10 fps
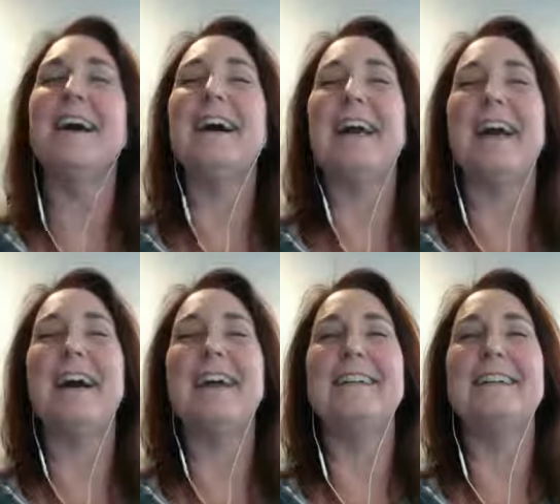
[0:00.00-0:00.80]

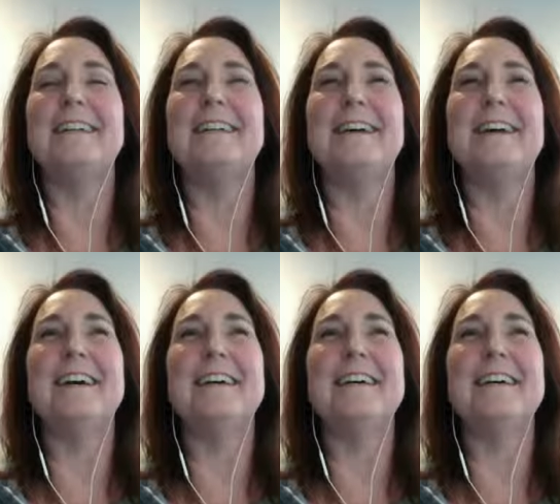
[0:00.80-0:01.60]
And,
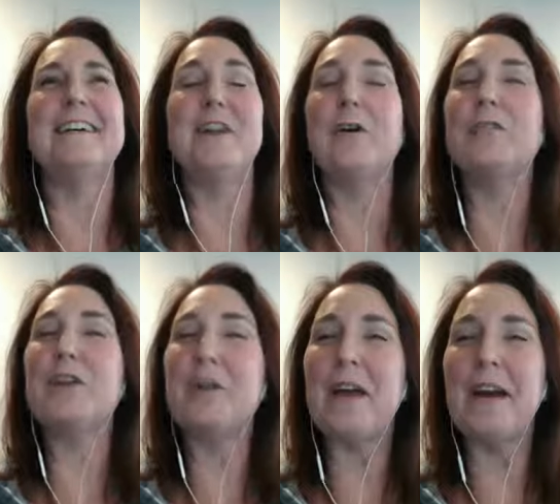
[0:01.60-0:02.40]
uh, you know, if you
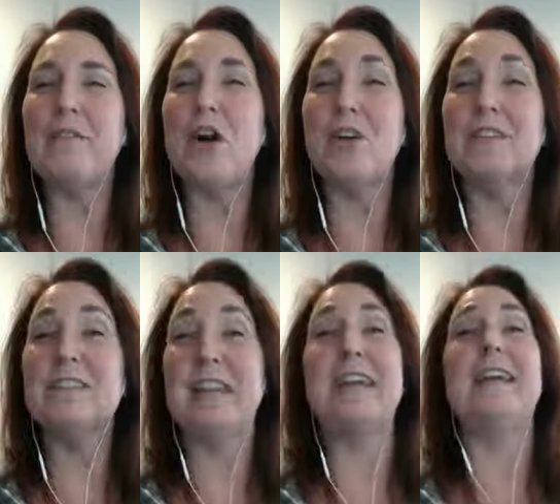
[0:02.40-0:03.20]
don't have all
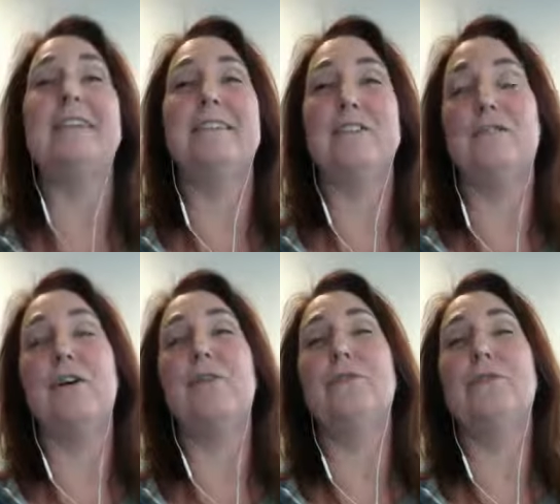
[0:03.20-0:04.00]
day to
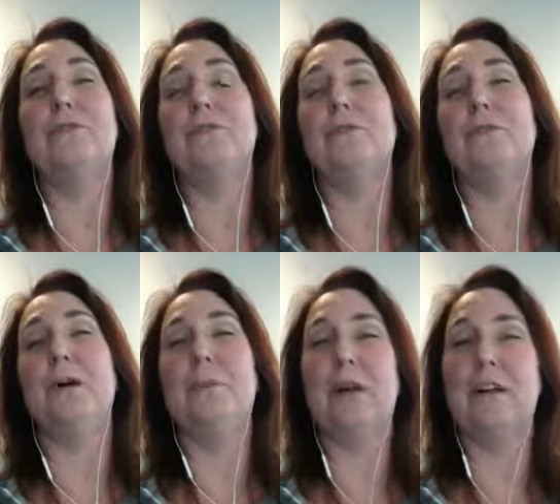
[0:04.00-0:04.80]
devote to
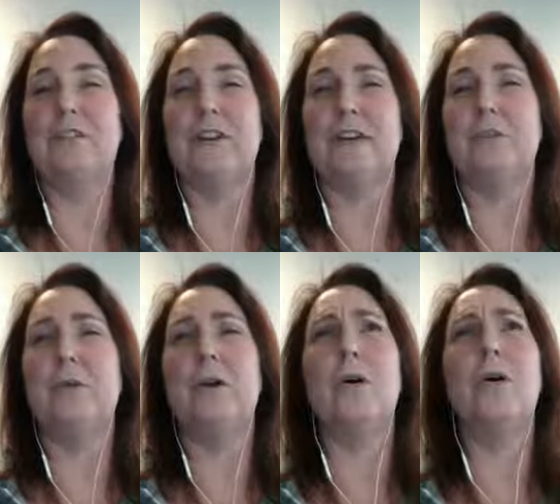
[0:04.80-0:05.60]
a project
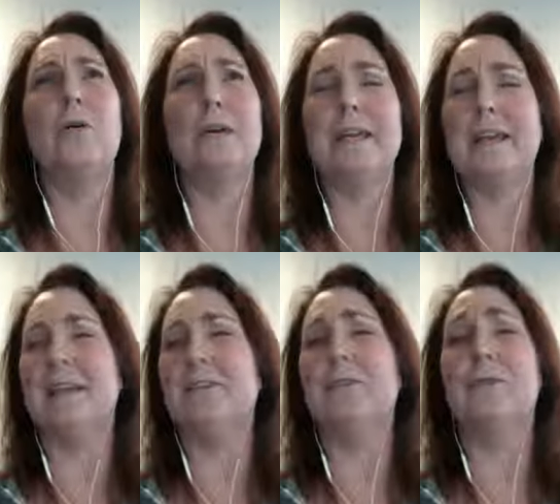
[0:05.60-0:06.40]
or a whole
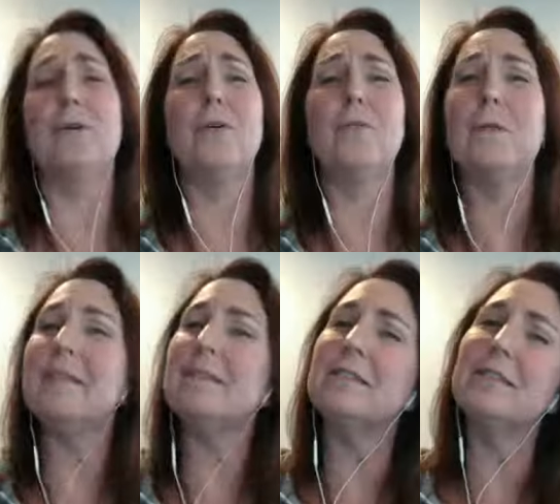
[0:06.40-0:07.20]
weekend or a whole
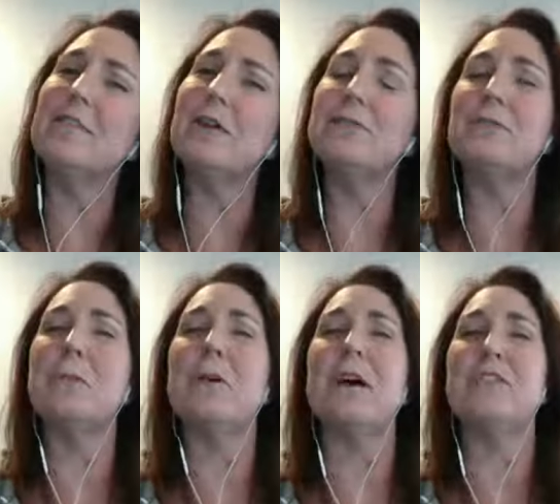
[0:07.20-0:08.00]
month to devote to a
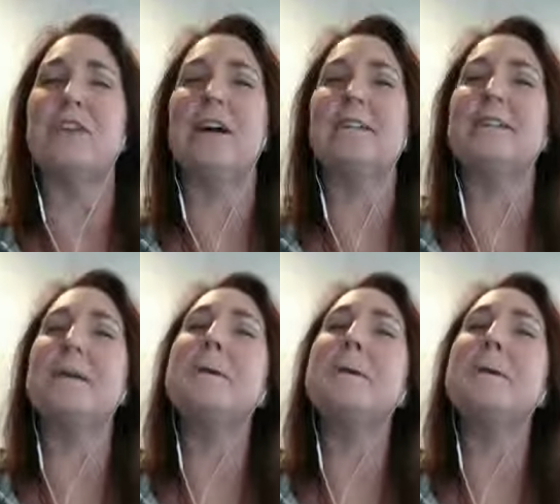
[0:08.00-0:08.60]
project,